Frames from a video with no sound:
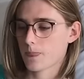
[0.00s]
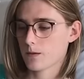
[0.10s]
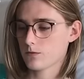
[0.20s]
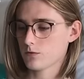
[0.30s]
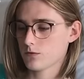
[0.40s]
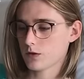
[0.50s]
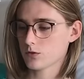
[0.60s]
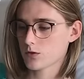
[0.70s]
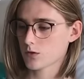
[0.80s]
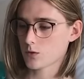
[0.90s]
I mean,
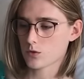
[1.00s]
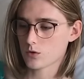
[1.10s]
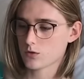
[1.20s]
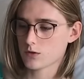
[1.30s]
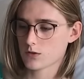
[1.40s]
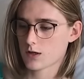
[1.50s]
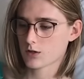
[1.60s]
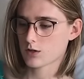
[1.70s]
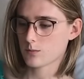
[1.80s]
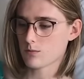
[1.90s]
felt so good to
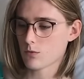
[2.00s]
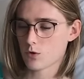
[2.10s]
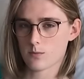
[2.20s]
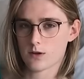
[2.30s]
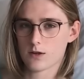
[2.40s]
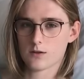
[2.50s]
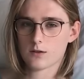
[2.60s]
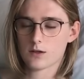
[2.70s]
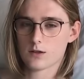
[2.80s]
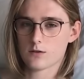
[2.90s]
actually be mobile
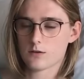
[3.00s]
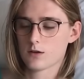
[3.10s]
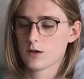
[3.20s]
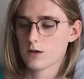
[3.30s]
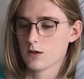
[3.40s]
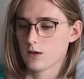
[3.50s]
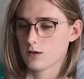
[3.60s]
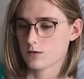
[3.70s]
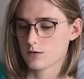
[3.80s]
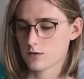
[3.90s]
and
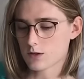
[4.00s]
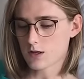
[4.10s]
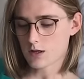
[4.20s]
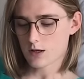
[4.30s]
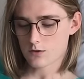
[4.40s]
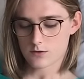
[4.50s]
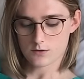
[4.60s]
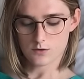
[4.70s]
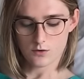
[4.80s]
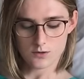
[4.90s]
to get out of
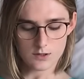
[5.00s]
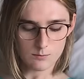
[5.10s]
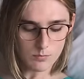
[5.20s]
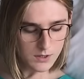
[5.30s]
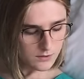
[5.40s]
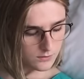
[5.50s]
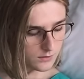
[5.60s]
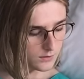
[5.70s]
this goddamn bed.